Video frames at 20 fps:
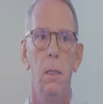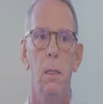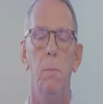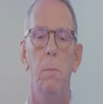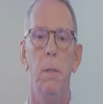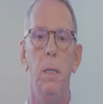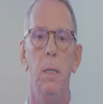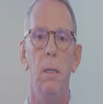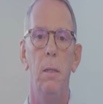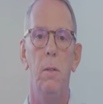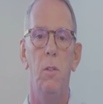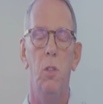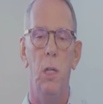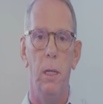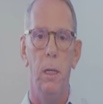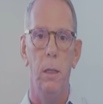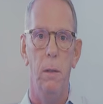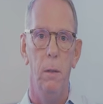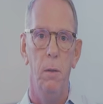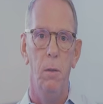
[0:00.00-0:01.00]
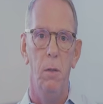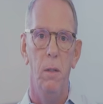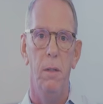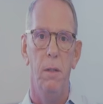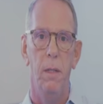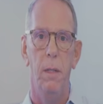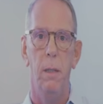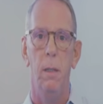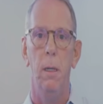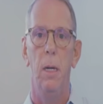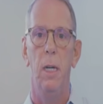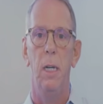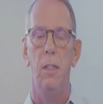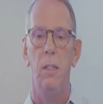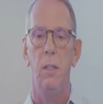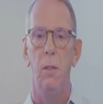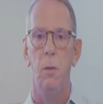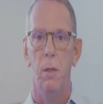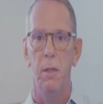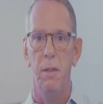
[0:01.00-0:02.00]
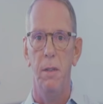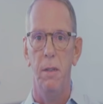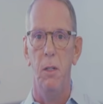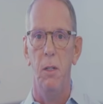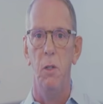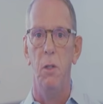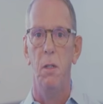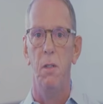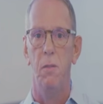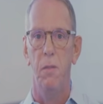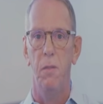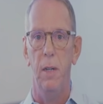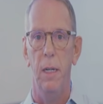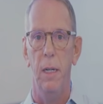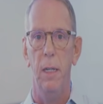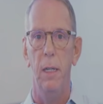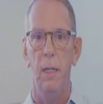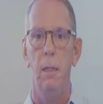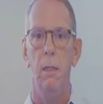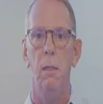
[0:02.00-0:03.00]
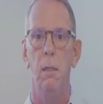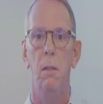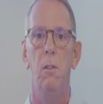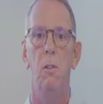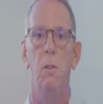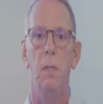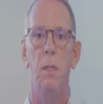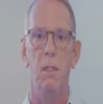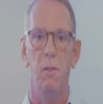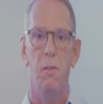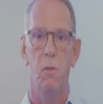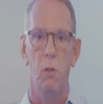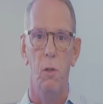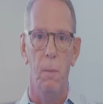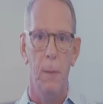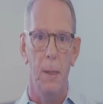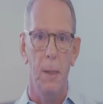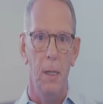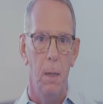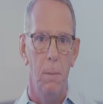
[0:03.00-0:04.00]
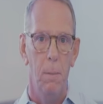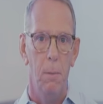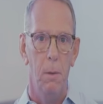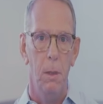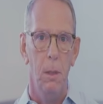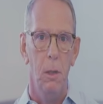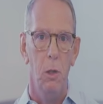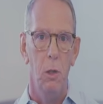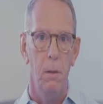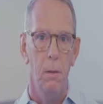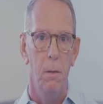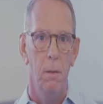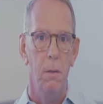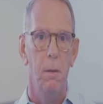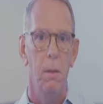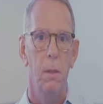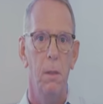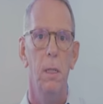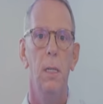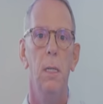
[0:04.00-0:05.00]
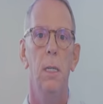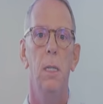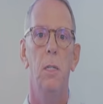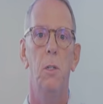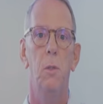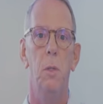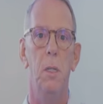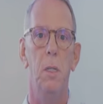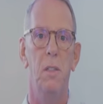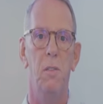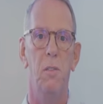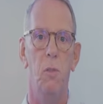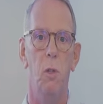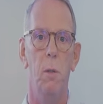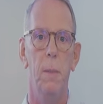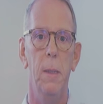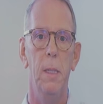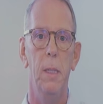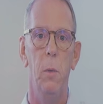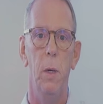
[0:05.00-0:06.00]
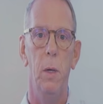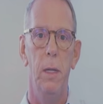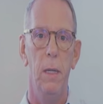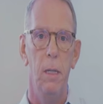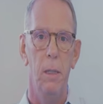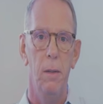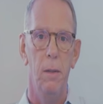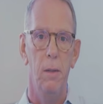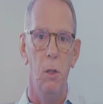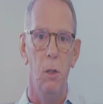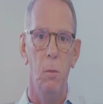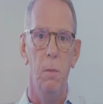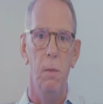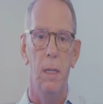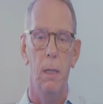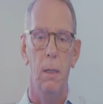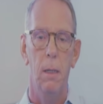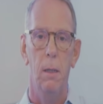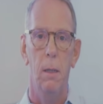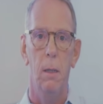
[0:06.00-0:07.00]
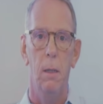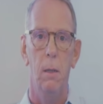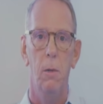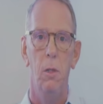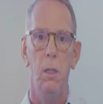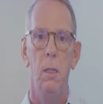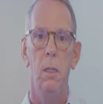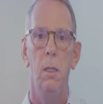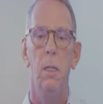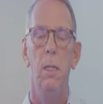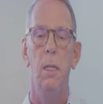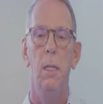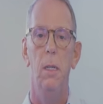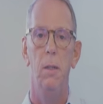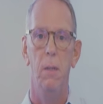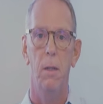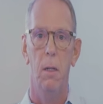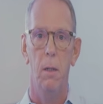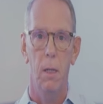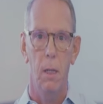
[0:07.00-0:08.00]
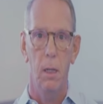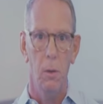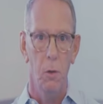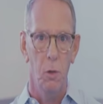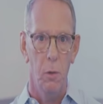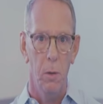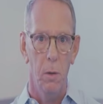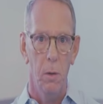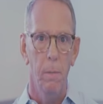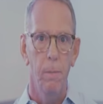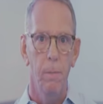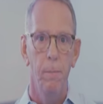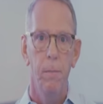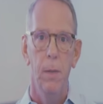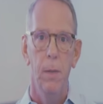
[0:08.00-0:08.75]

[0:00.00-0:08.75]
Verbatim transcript: The biggest challenges that IT organizations find in transforming operations, transforming the way they consume technology, is all cultural.